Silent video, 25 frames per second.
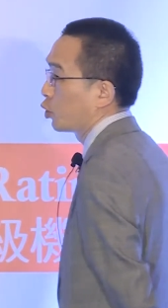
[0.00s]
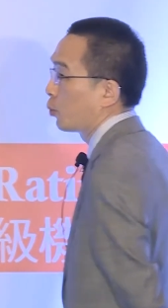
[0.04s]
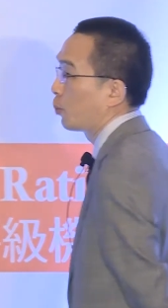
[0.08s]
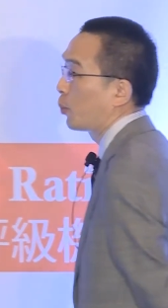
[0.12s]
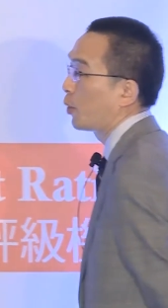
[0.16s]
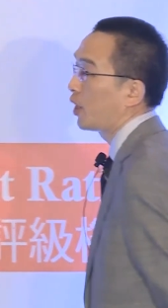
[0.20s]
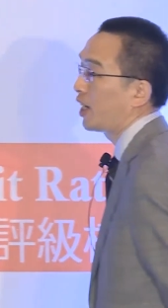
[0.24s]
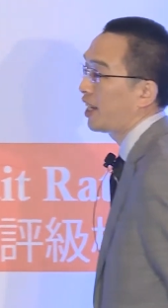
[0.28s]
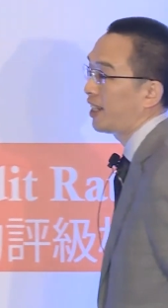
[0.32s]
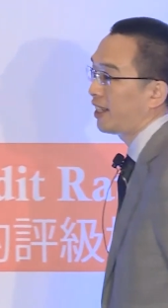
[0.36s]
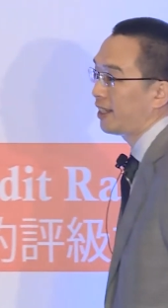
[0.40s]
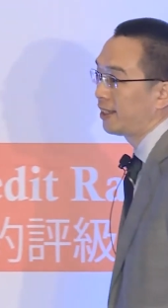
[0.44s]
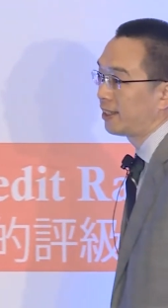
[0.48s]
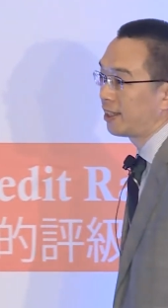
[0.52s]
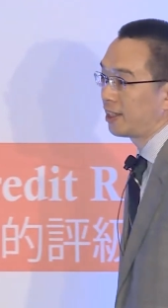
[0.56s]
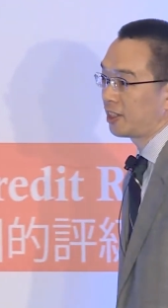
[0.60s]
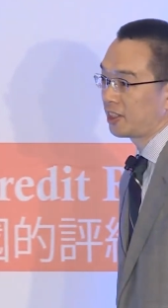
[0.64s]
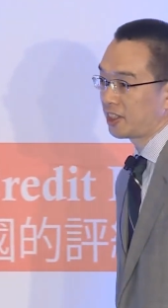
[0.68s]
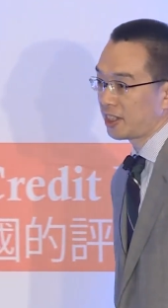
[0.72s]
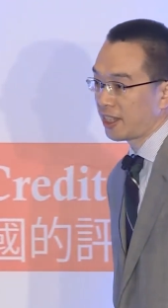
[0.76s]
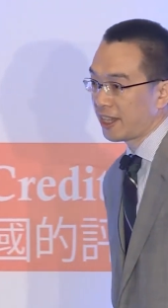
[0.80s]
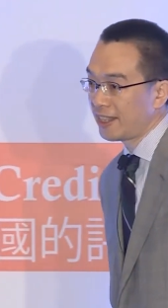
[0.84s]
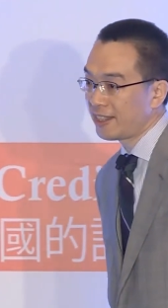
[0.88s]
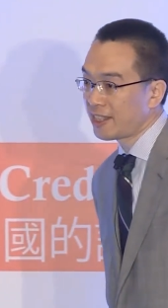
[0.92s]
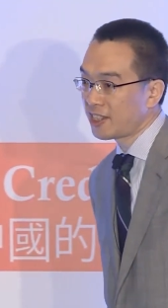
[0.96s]
put it
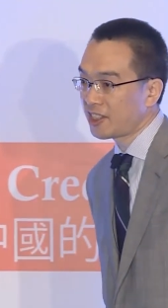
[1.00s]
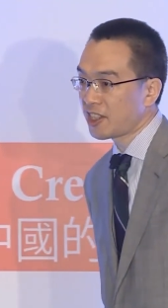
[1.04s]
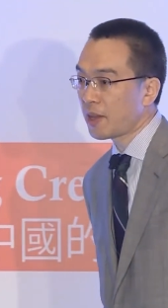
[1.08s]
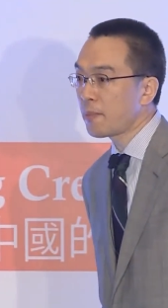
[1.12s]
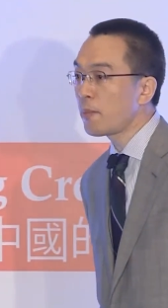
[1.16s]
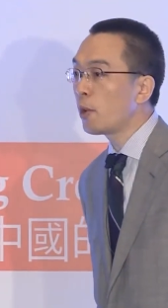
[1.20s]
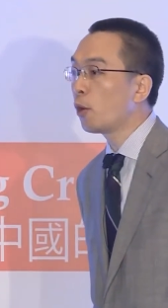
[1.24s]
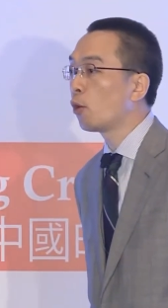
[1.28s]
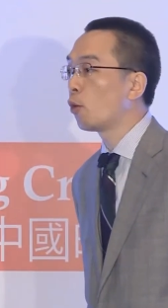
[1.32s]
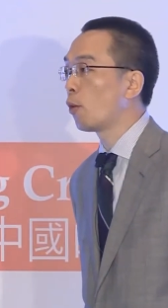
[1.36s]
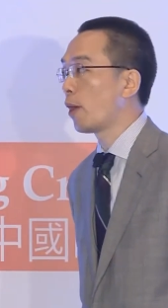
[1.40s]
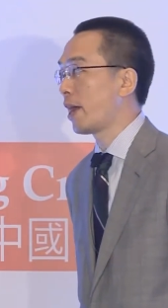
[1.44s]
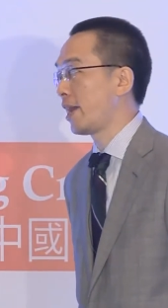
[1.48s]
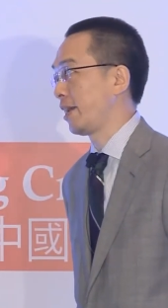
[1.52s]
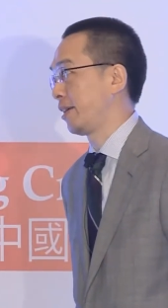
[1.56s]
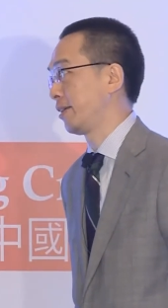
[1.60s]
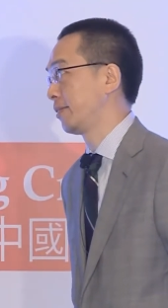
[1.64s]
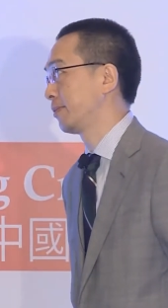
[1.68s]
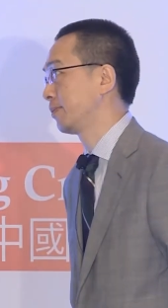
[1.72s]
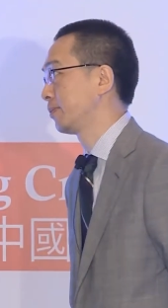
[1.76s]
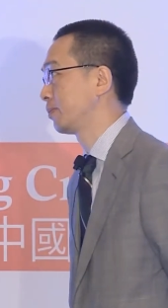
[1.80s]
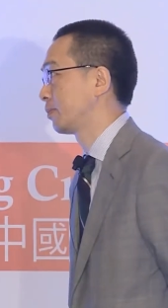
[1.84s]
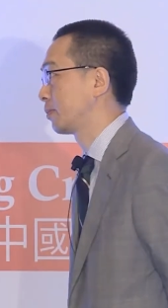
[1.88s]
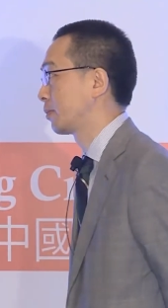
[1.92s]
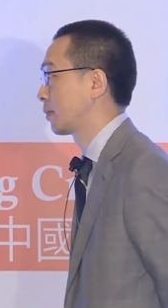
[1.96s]
in a simple way,
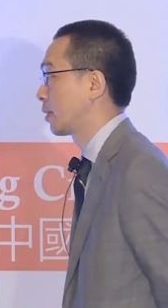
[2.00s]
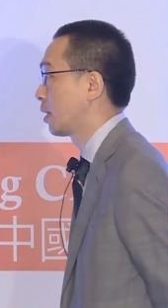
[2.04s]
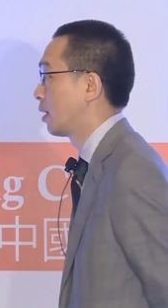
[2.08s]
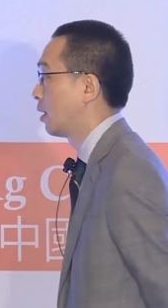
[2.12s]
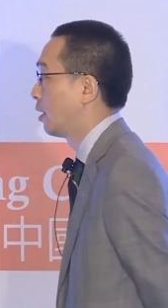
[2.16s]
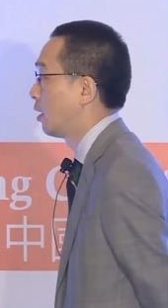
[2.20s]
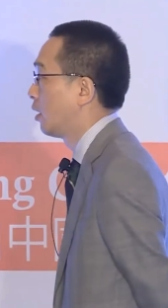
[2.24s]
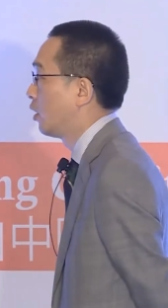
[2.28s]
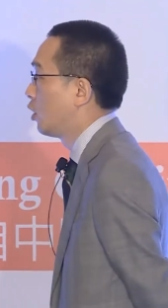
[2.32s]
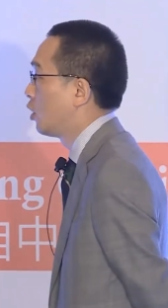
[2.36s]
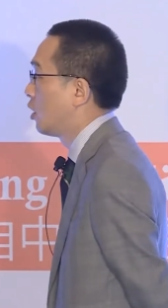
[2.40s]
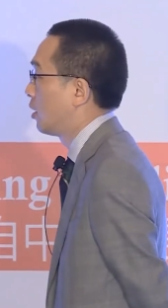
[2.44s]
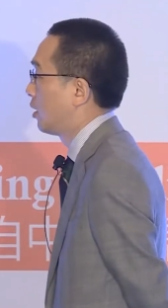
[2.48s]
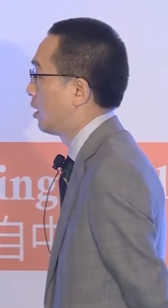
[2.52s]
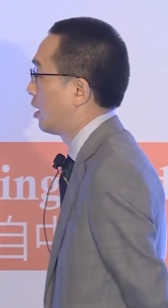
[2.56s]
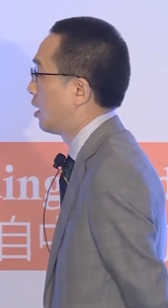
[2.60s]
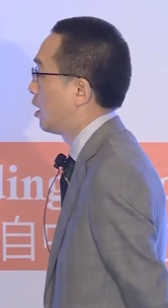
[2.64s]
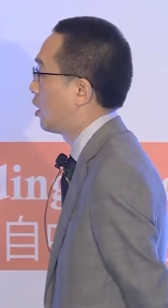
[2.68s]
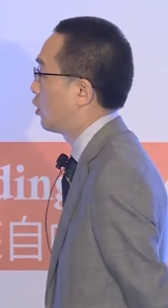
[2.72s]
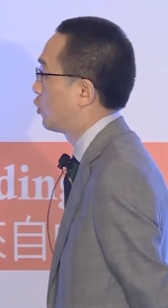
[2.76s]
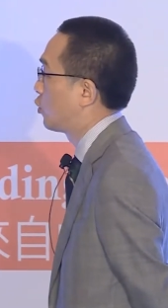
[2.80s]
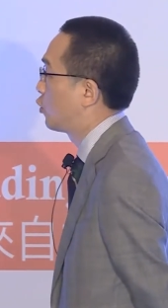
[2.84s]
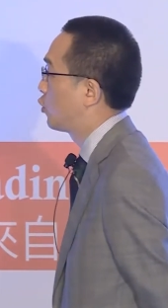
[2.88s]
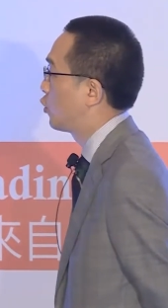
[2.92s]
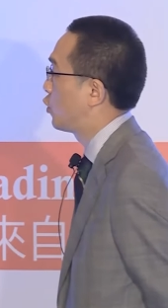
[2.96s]

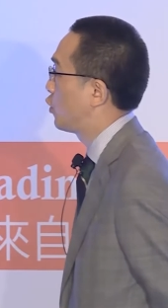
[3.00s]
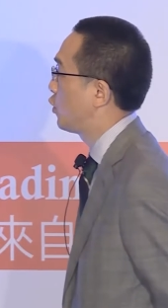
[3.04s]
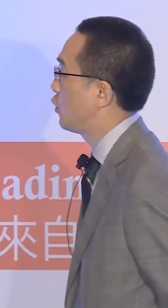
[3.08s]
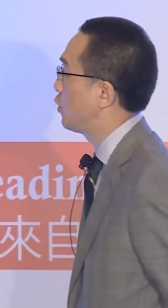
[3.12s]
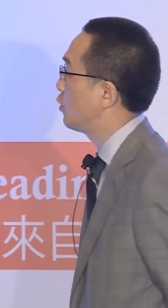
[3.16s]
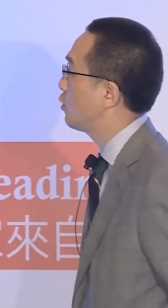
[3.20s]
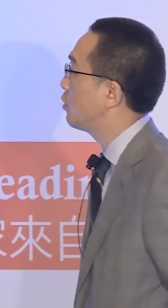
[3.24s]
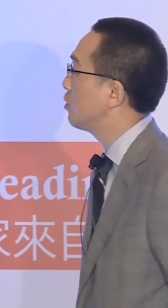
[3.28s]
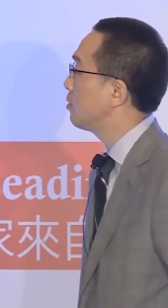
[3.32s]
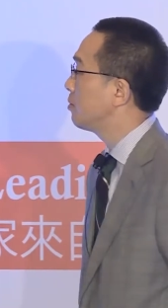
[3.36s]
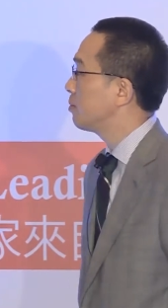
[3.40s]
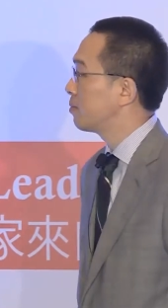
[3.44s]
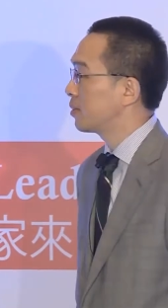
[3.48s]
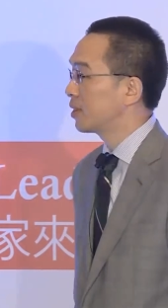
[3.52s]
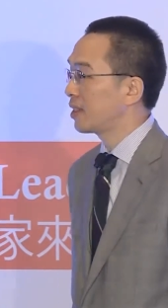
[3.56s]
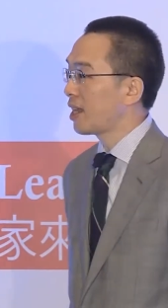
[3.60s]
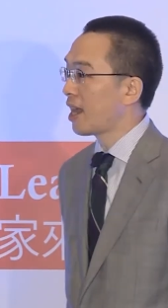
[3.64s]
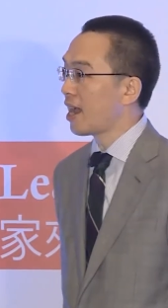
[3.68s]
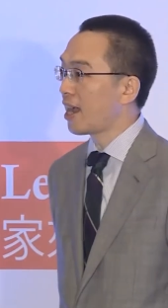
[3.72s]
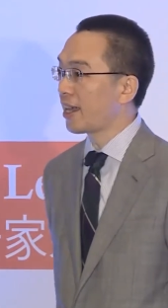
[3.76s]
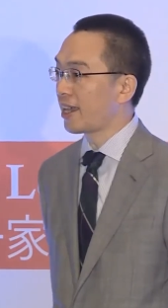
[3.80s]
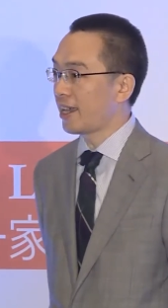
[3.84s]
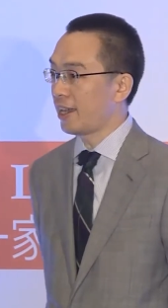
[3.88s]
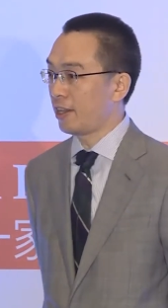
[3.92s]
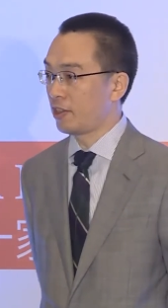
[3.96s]
due
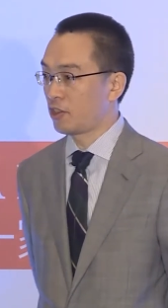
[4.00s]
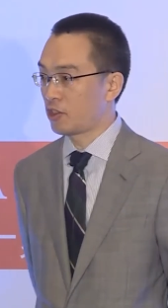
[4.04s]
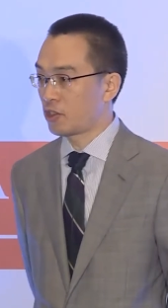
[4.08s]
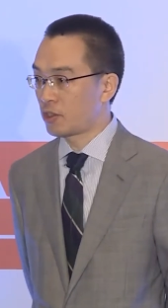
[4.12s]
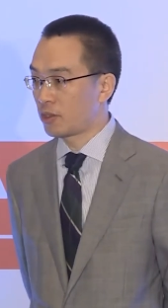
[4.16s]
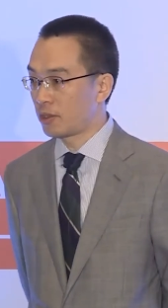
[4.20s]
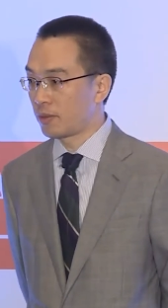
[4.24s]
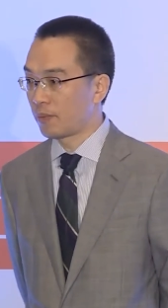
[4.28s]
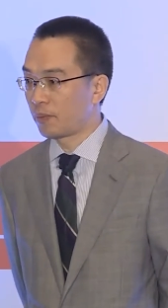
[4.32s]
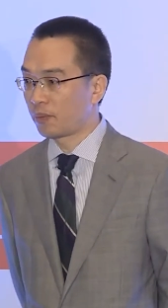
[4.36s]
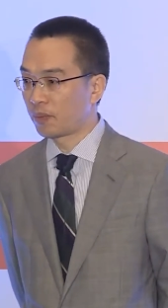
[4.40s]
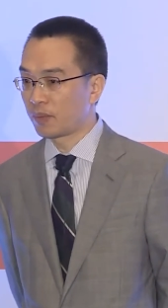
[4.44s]
targets